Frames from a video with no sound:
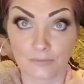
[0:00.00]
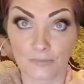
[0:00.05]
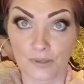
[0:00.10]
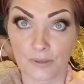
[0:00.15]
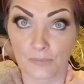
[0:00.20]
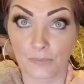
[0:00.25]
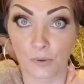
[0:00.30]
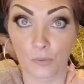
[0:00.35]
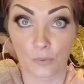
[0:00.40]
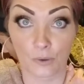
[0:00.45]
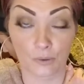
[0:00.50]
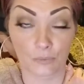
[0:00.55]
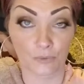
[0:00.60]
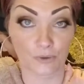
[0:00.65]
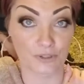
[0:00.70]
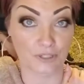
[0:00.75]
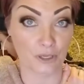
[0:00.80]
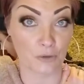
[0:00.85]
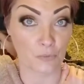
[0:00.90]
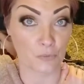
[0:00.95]
people weren't
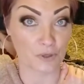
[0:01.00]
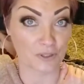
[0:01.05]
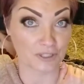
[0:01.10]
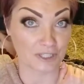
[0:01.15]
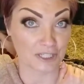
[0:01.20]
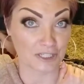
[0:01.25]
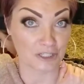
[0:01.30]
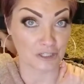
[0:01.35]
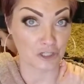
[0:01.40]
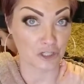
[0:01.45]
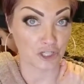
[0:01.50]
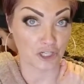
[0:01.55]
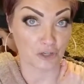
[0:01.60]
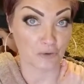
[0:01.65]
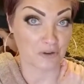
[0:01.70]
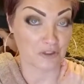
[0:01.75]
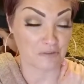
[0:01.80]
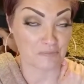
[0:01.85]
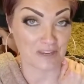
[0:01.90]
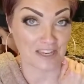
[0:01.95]
really willing to share
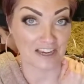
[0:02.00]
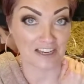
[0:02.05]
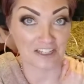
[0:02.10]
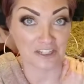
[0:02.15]
with me how